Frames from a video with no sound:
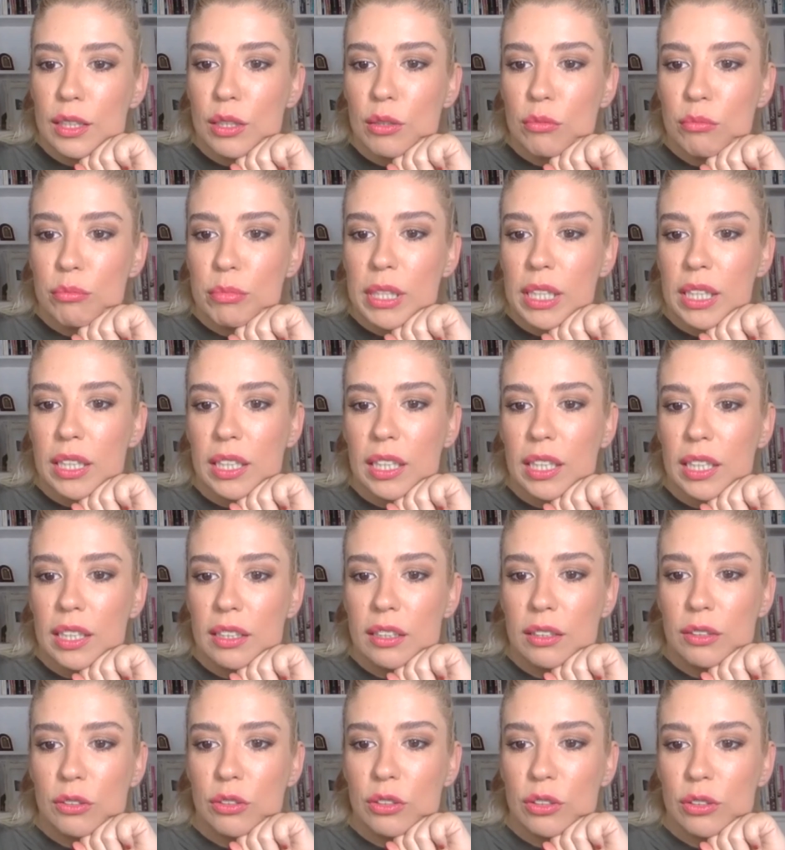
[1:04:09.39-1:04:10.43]

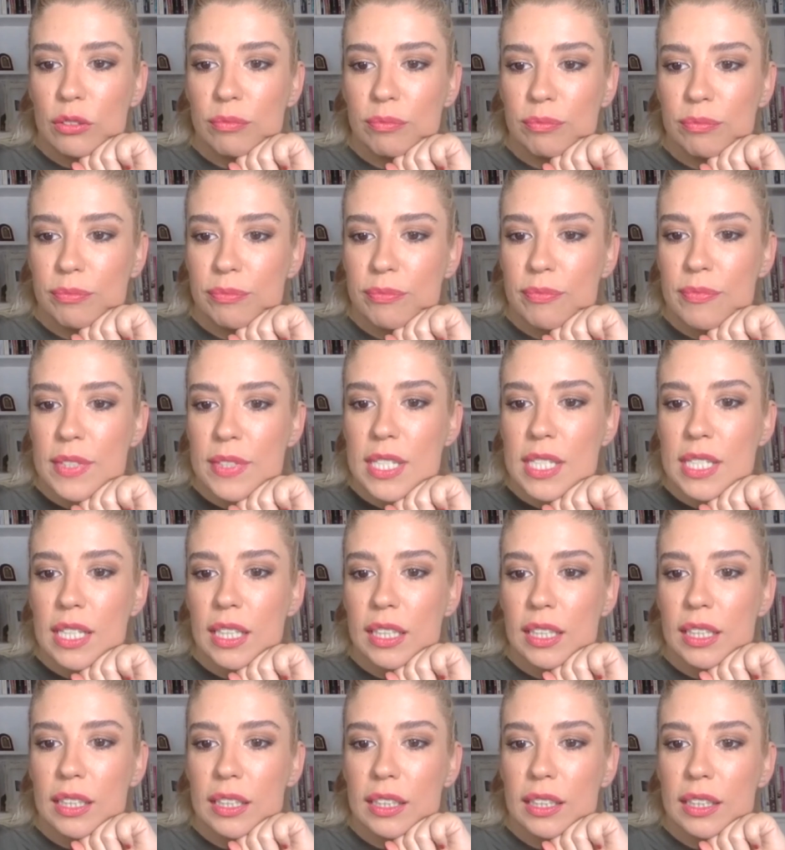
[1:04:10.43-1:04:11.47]
Bernardo
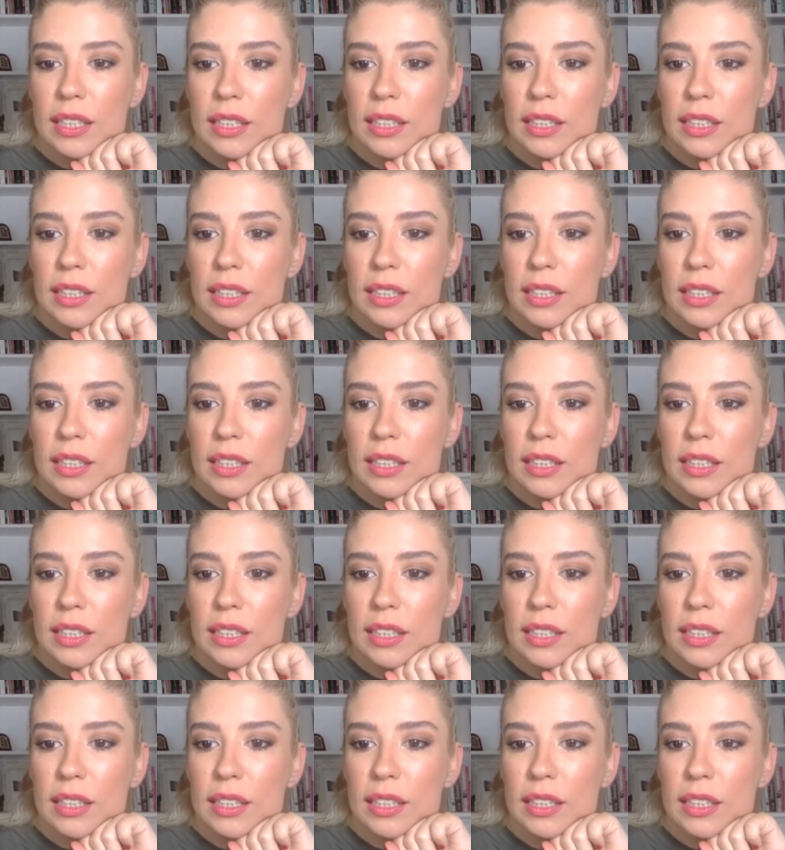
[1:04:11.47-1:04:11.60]
said,